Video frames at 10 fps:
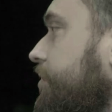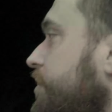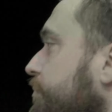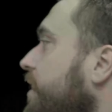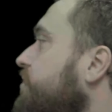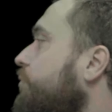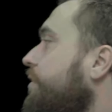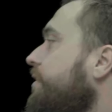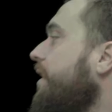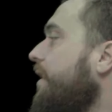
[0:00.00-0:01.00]
those plugs were
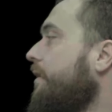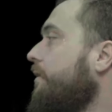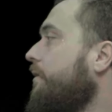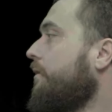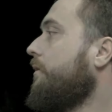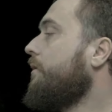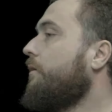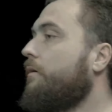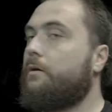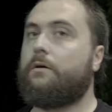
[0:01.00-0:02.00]
in there
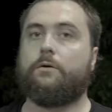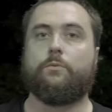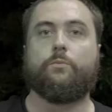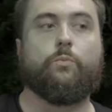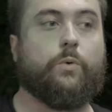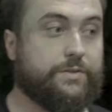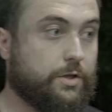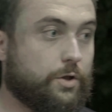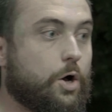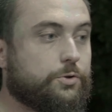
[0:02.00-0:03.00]
when the
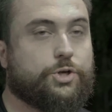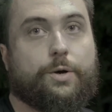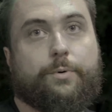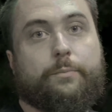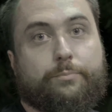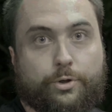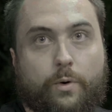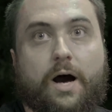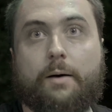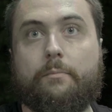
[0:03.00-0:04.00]
old turbo blew
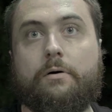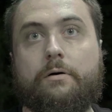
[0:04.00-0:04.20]
up.